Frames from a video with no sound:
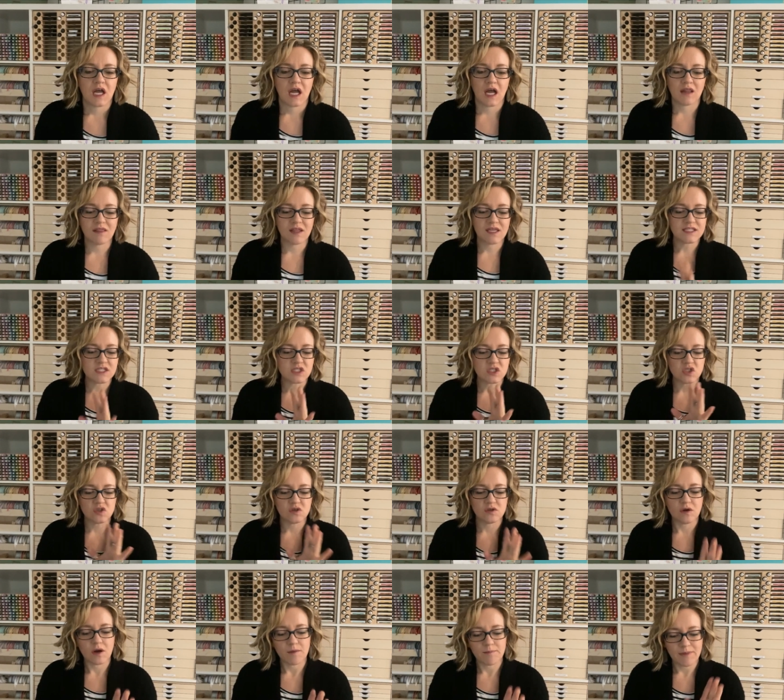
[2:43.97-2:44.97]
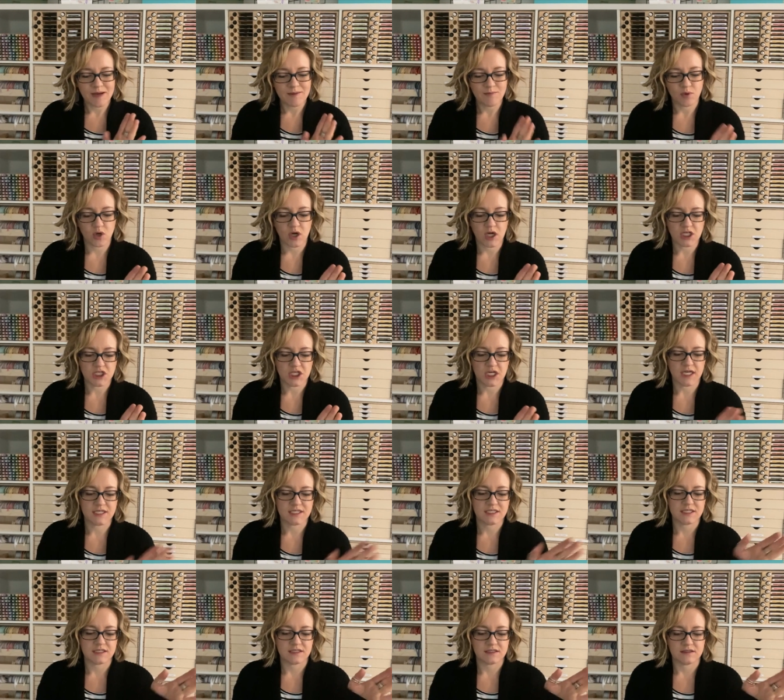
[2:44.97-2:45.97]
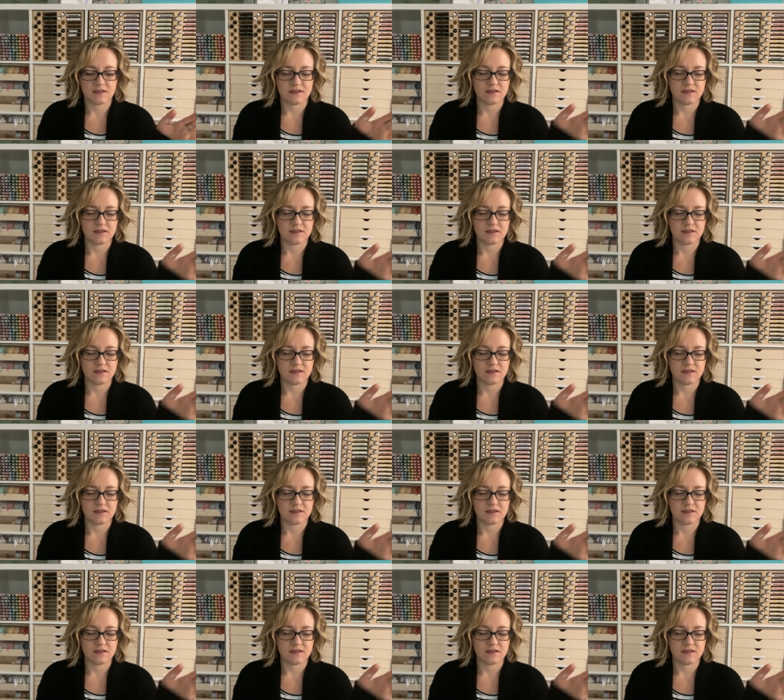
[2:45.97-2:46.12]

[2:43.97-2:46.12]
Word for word: Let's do my project